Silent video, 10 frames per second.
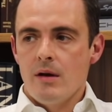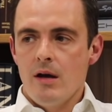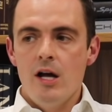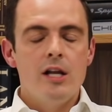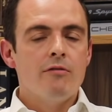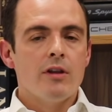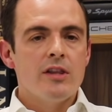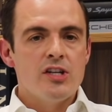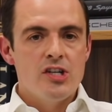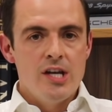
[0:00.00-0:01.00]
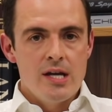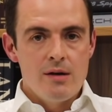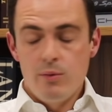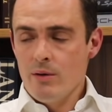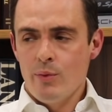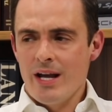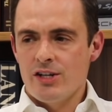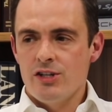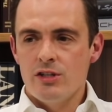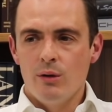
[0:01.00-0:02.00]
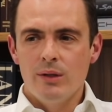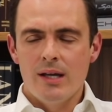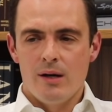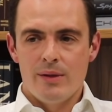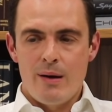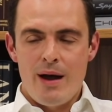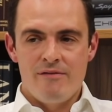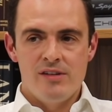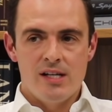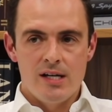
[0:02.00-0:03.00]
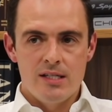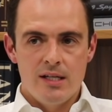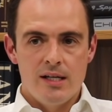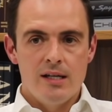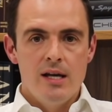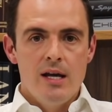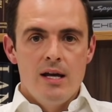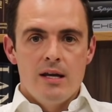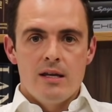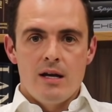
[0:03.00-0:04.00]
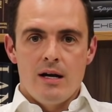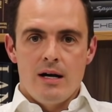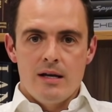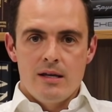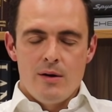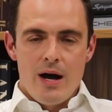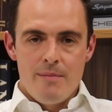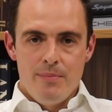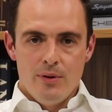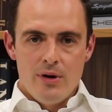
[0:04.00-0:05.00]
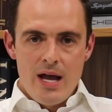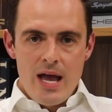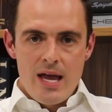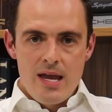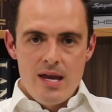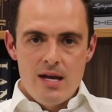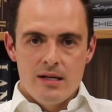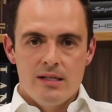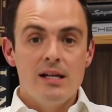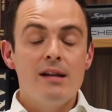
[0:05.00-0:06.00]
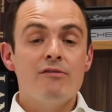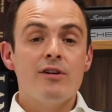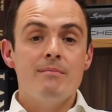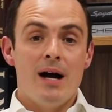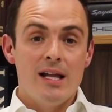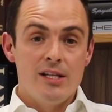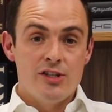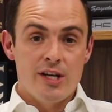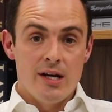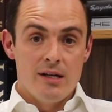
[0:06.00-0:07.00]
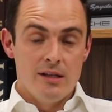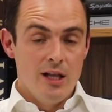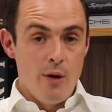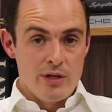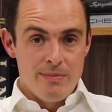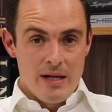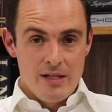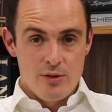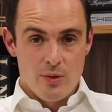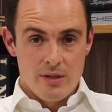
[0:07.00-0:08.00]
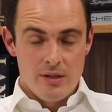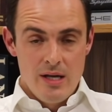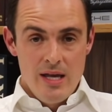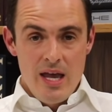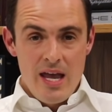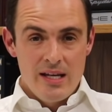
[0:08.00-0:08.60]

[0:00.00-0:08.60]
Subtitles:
earlier on this year. We actually sold the car without advertising it. You know, I bought a delivery mileage car, the lowest mileage one in